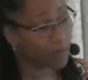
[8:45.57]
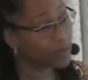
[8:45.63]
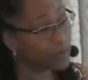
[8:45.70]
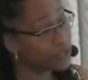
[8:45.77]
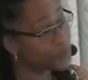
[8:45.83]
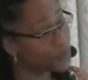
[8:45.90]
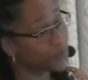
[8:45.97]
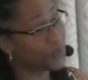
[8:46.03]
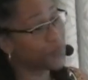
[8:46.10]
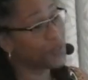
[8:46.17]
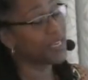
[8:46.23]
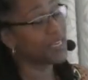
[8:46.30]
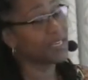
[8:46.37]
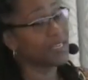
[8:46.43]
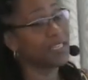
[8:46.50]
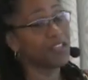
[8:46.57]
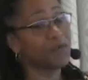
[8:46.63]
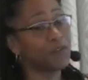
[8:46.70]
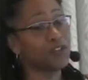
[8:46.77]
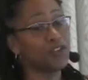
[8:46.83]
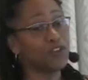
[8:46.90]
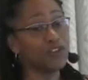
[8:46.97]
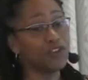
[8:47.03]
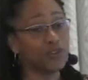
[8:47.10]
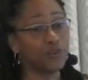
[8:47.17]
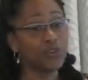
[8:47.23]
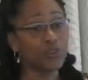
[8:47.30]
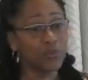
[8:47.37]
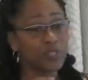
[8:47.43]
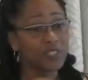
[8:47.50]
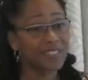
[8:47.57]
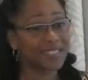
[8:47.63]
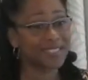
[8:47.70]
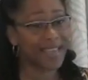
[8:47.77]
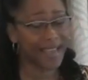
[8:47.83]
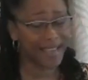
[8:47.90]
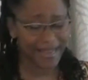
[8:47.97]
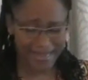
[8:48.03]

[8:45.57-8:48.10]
feel if you knew you were safe?